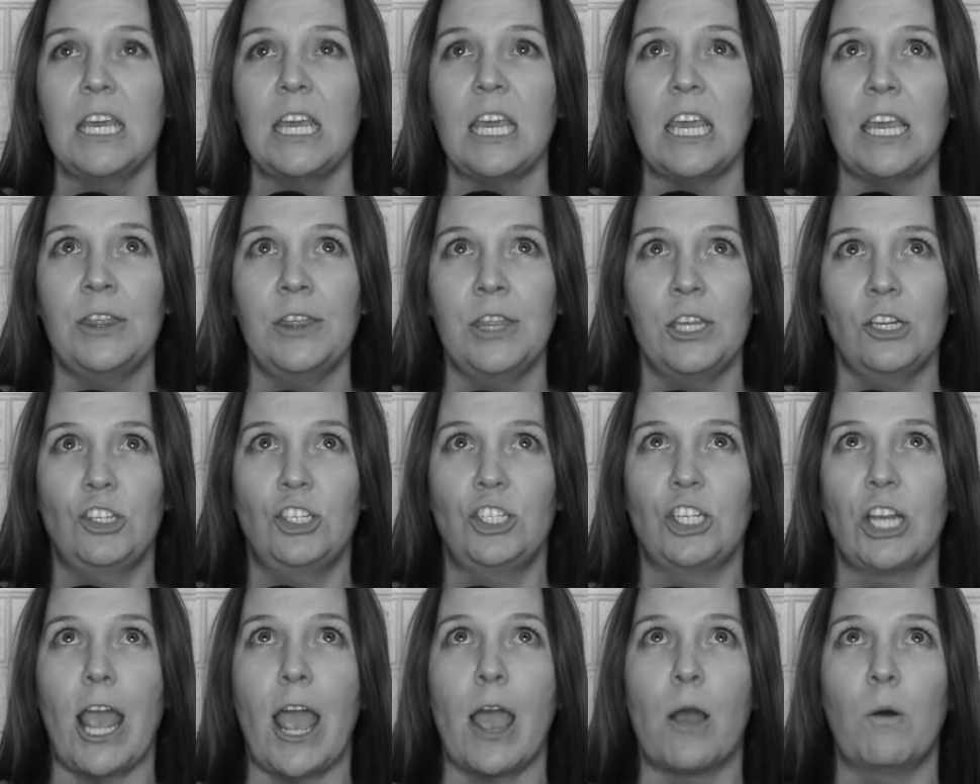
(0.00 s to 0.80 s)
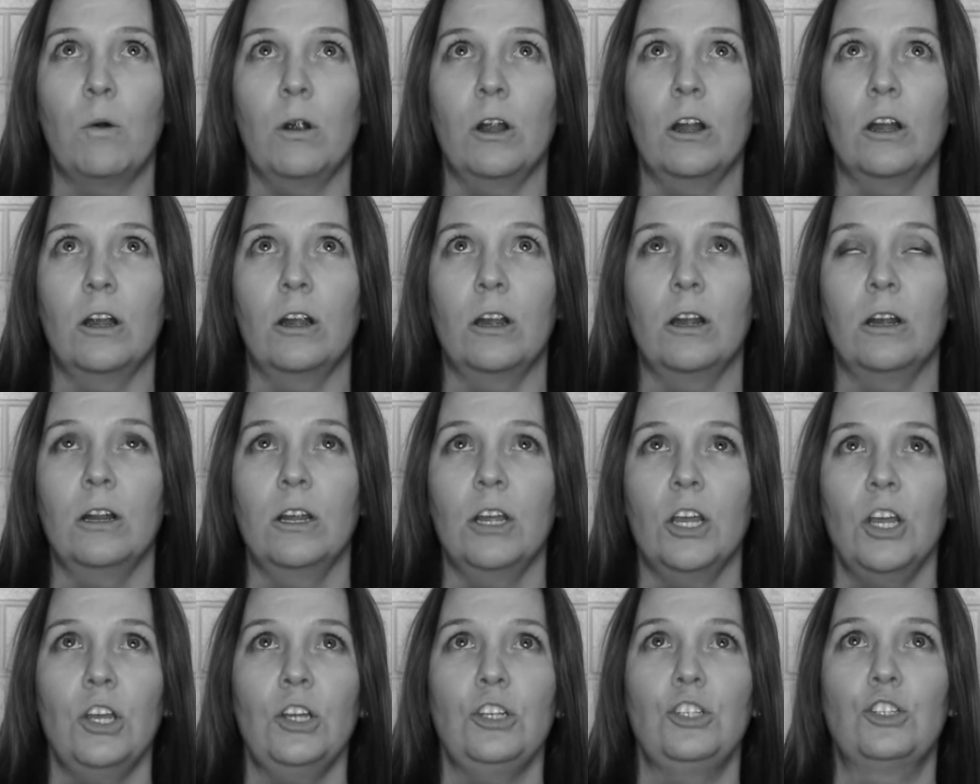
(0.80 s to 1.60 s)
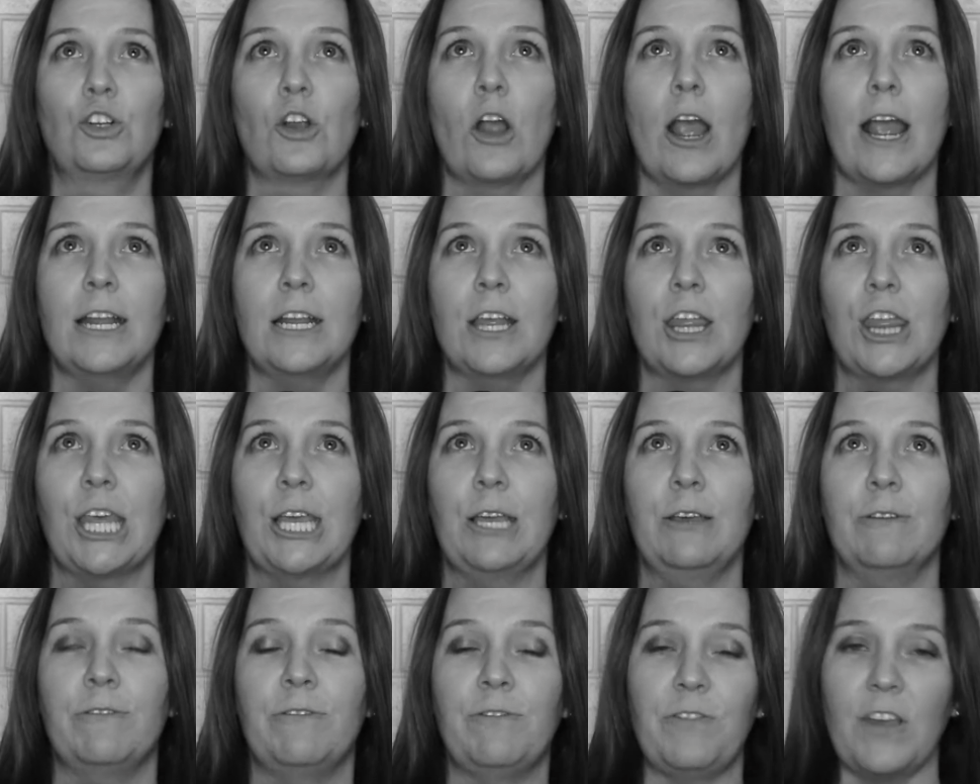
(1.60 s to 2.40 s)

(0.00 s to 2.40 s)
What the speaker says: in the shower trying to think of